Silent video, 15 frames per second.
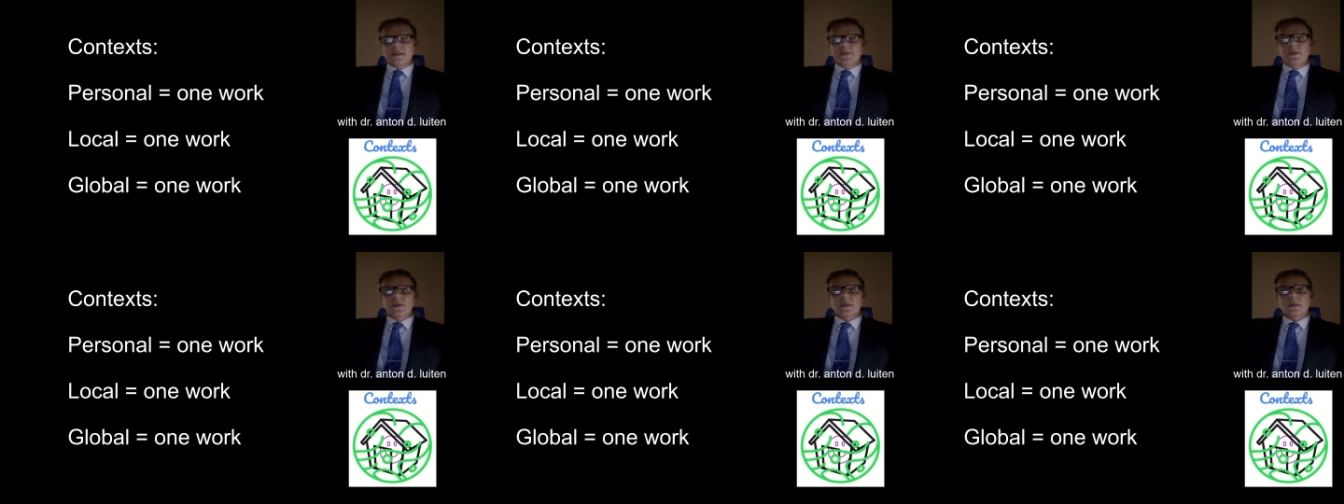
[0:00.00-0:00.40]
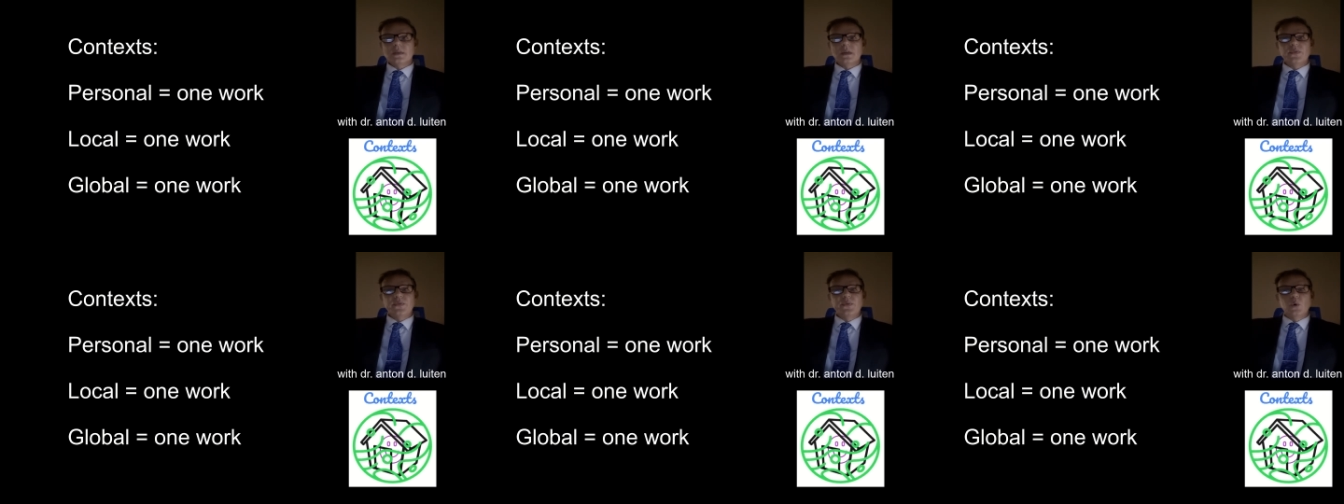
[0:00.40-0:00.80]
this
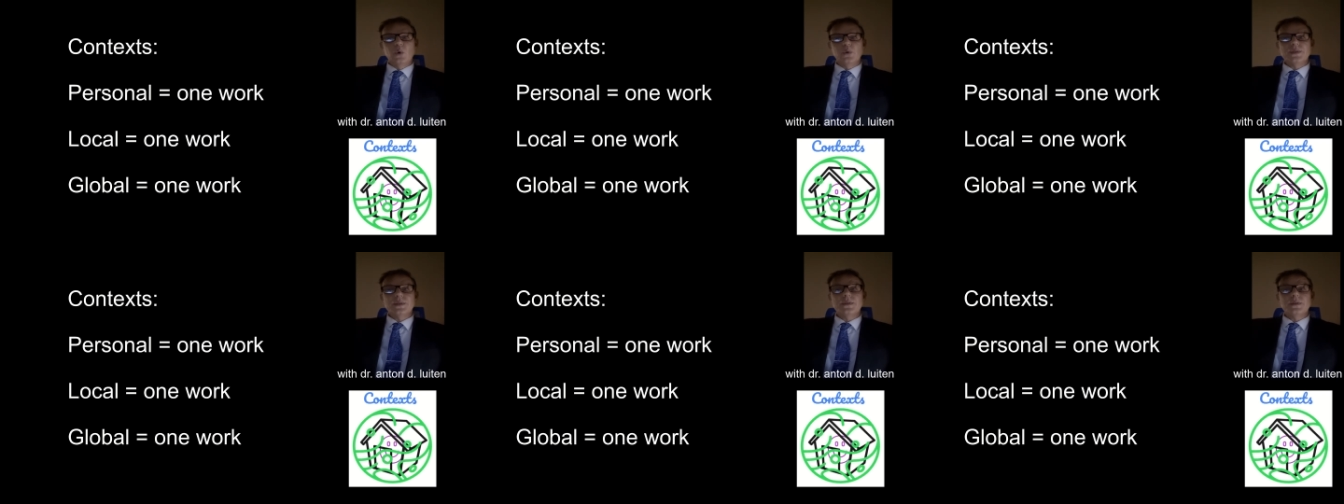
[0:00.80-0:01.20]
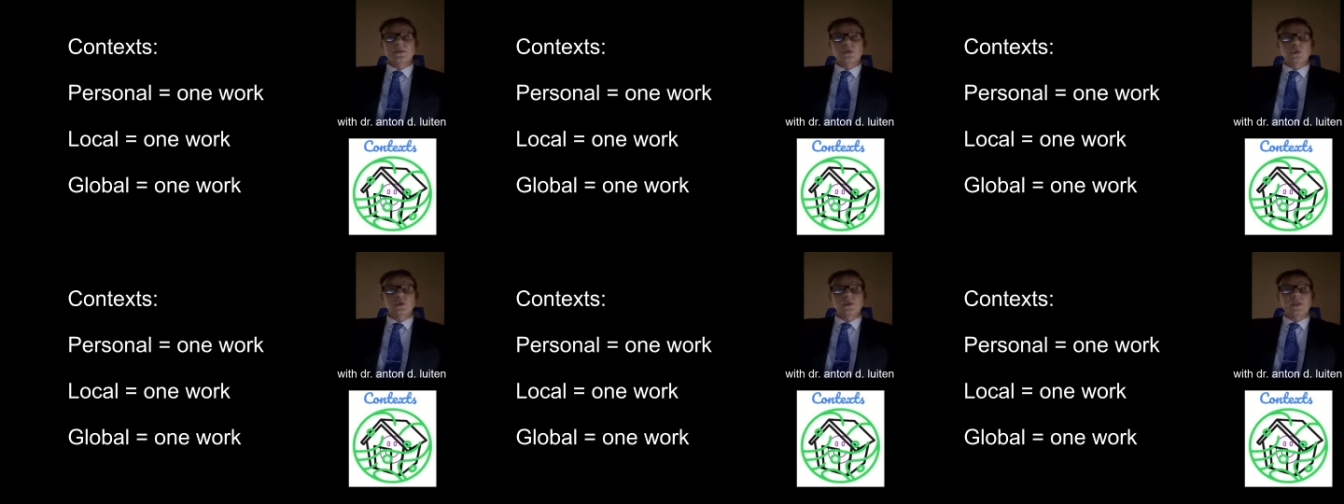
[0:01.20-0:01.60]
affords the
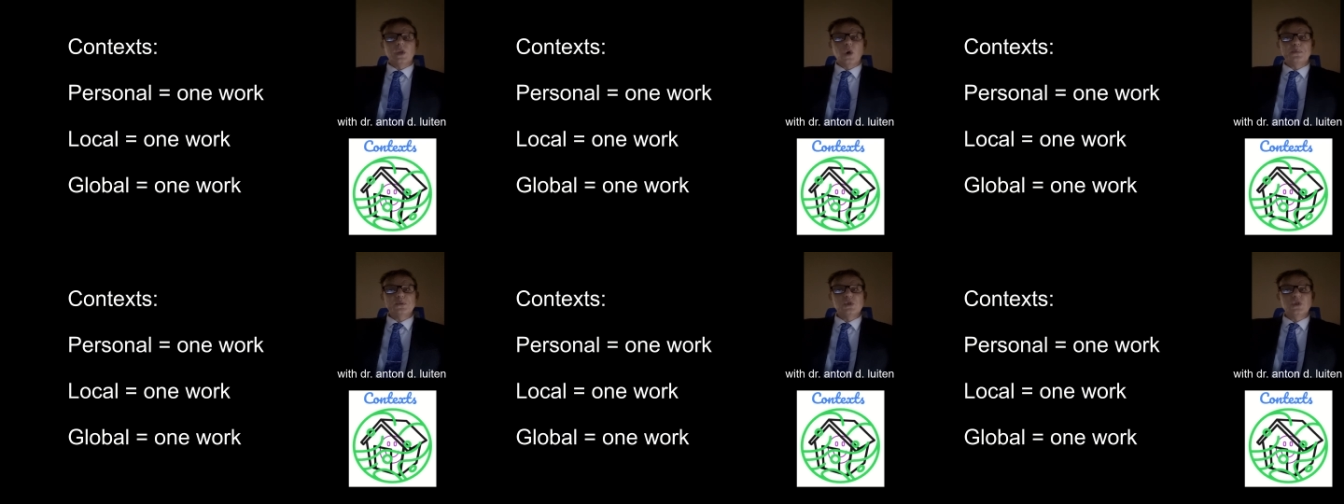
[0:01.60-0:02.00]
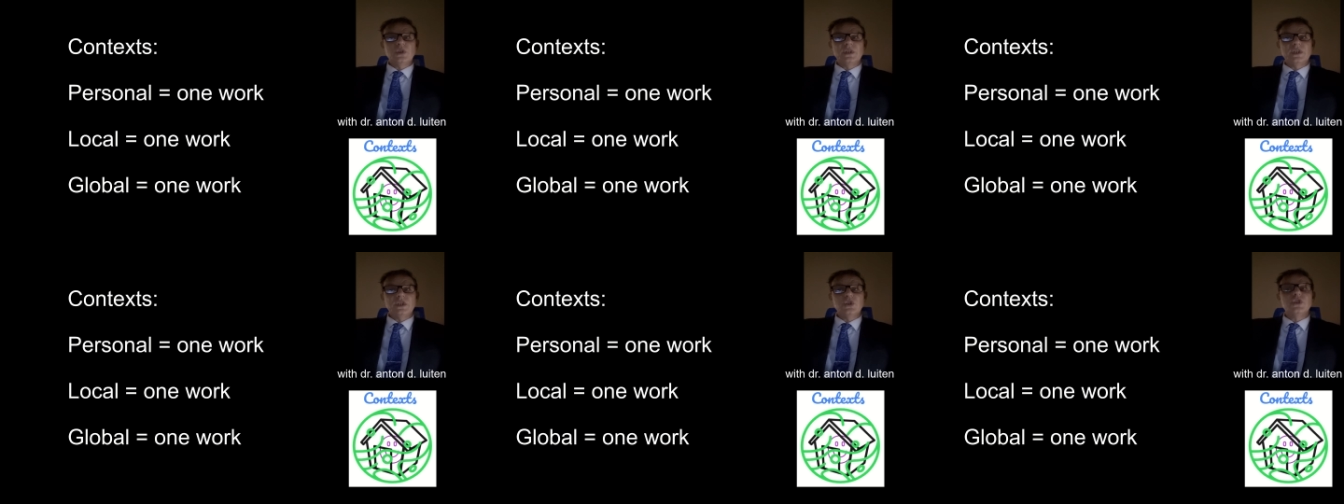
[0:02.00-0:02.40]
student the
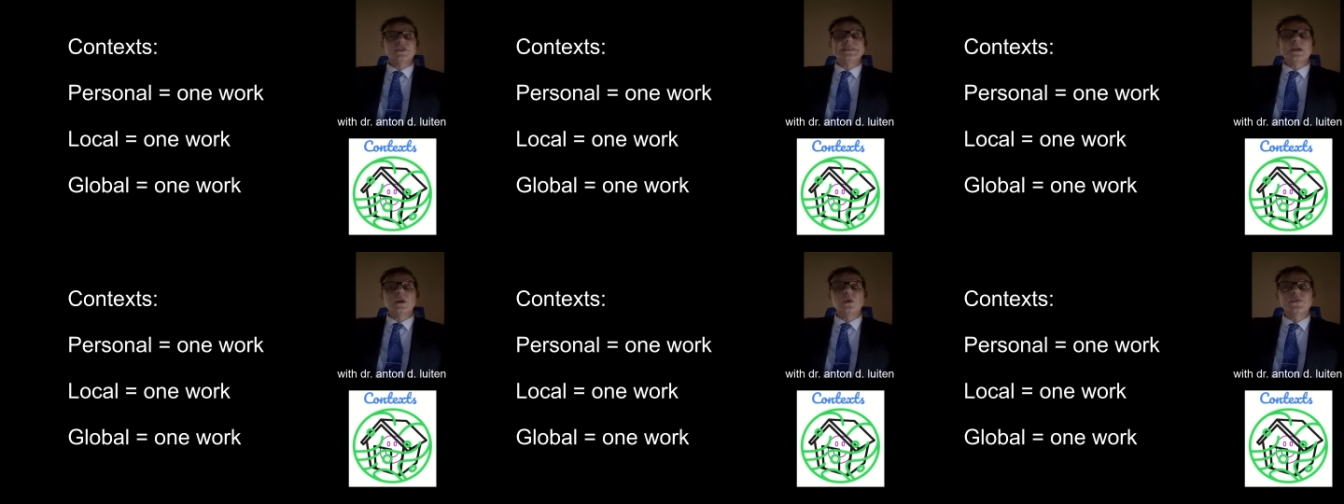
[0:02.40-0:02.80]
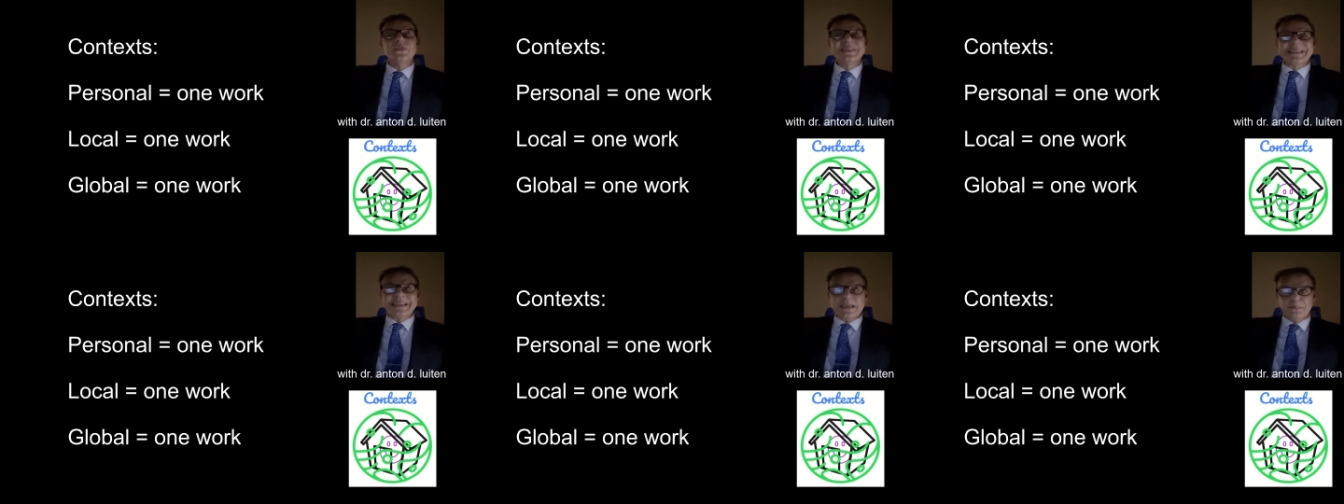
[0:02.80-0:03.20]
opportunity to delve
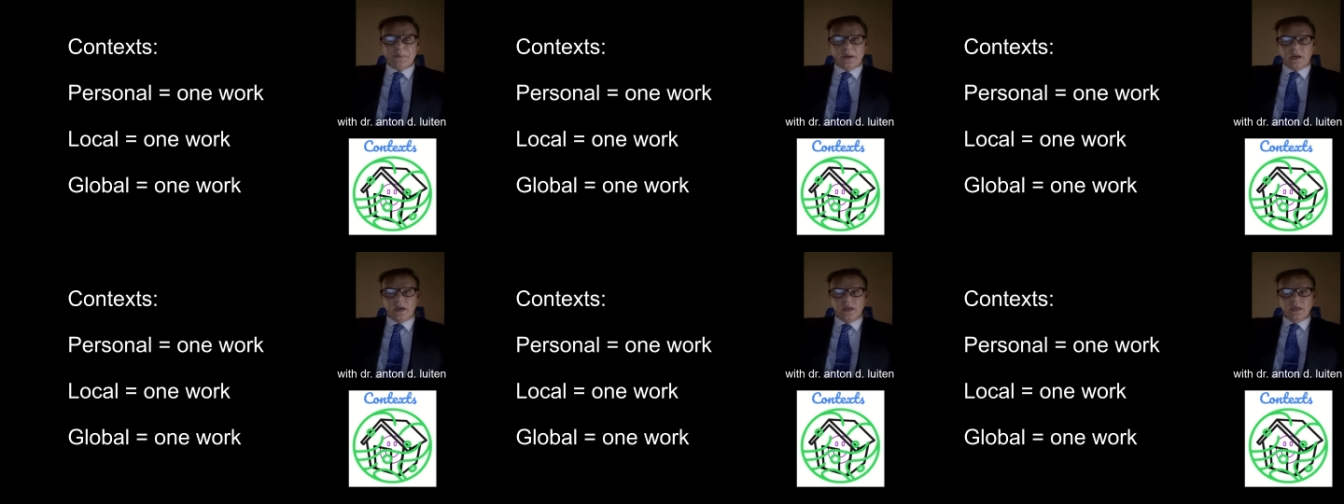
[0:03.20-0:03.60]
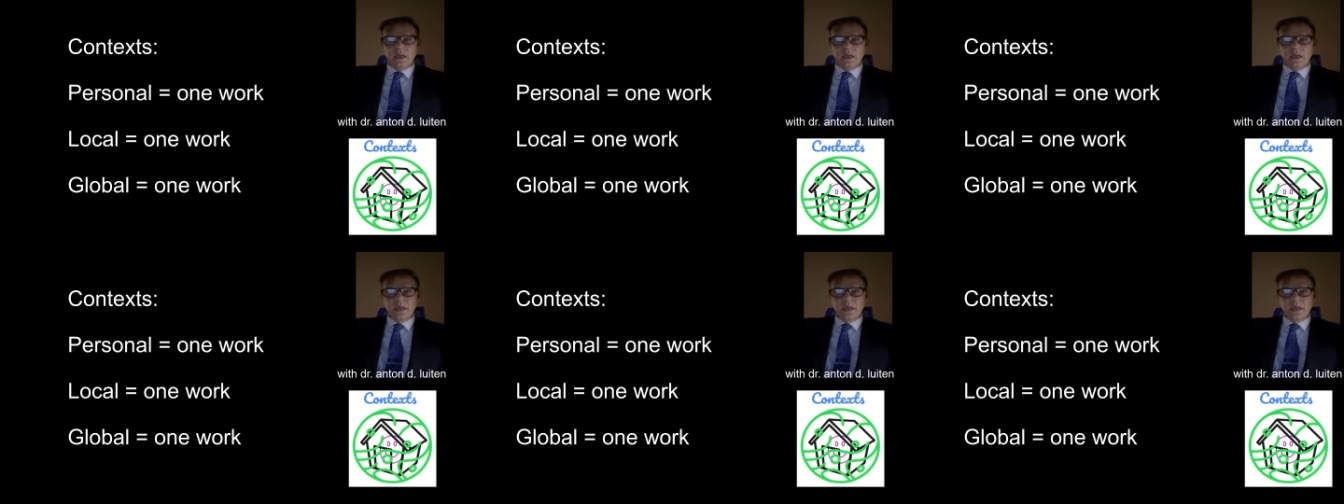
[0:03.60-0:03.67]
deeper